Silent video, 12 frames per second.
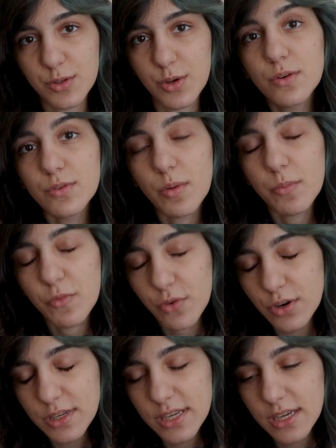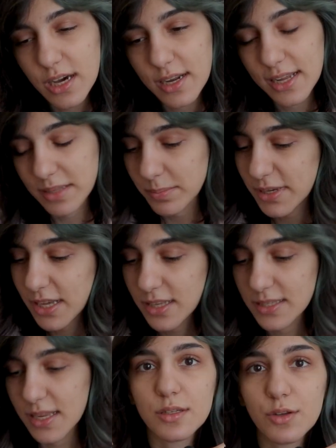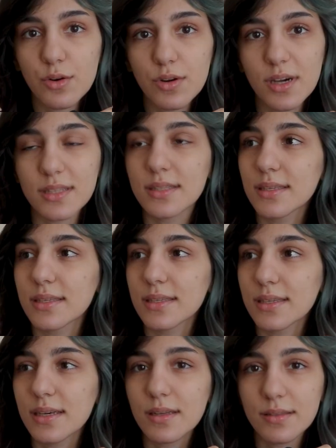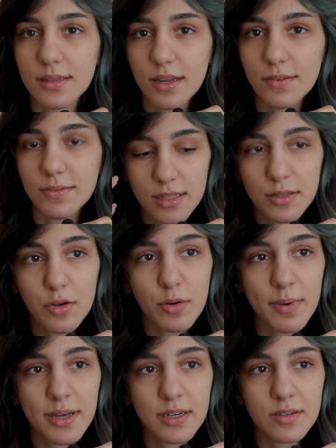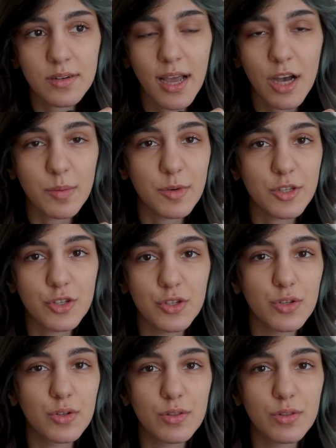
you from working on it because you're not skilled enough. No matter how much you